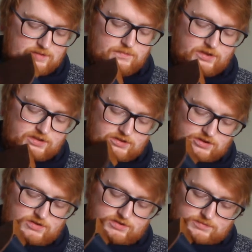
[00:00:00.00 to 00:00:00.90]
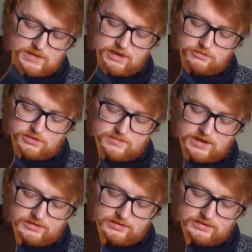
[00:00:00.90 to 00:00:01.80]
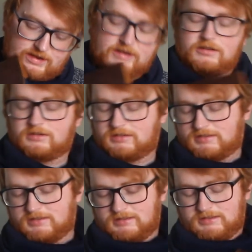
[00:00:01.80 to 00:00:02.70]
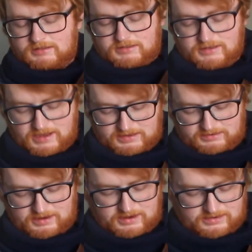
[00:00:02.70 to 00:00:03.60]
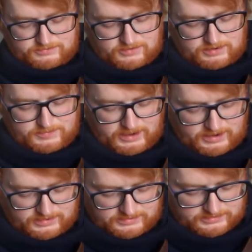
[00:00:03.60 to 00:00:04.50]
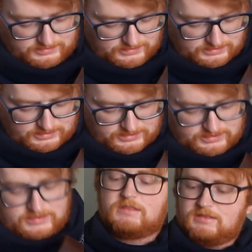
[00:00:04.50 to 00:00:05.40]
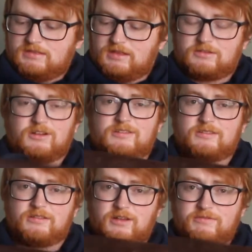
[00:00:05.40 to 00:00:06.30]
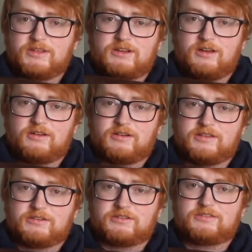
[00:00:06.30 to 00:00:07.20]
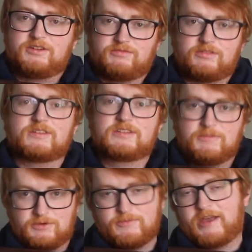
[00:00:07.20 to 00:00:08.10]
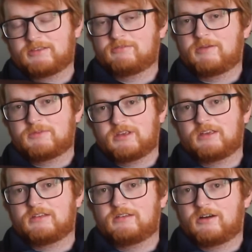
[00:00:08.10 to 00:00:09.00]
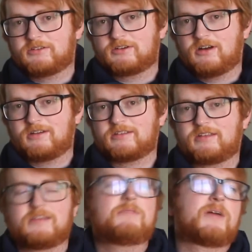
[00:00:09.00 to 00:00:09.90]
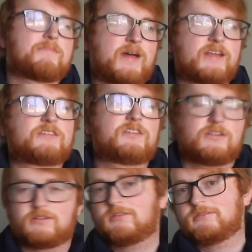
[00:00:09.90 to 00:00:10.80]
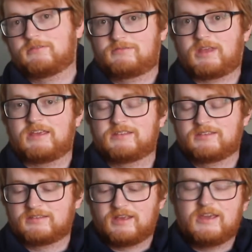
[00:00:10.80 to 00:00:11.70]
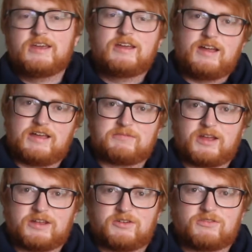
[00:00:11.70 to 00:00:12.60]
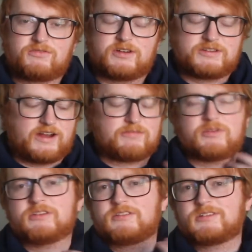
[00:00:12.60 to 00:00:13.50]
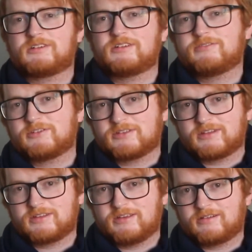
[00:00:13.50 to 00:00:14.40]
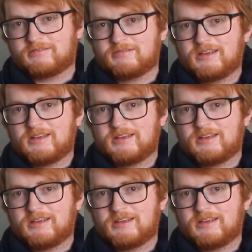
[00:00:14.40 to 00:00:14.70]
but you know it's made with modern standards and it's not going to fall apart on you. It's also a lovely colour, and there's different similar bags on the website in other colours that you might match to your own tastes. I'm kind of going for a dark blue sort of look this year.